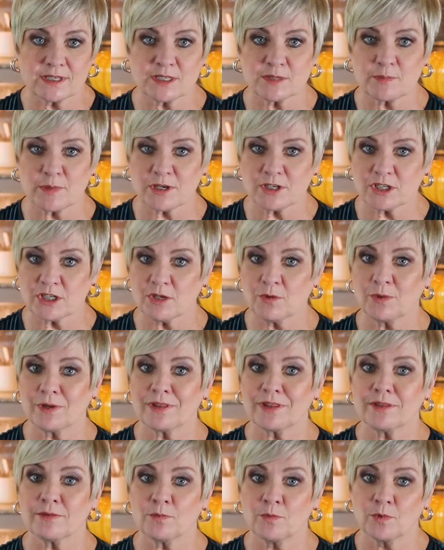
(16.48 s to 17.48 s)
especially with
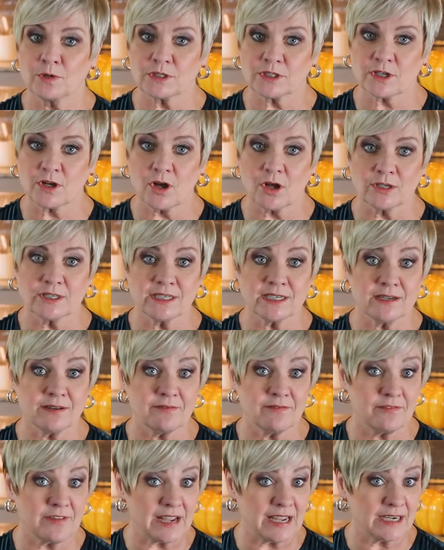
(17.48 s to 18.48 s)
what's called an
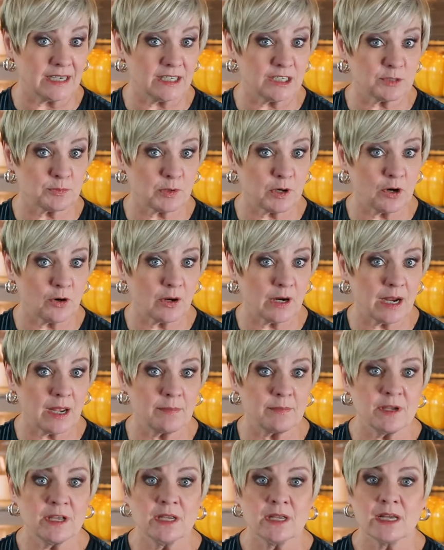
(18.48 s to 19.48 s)
Advantage program,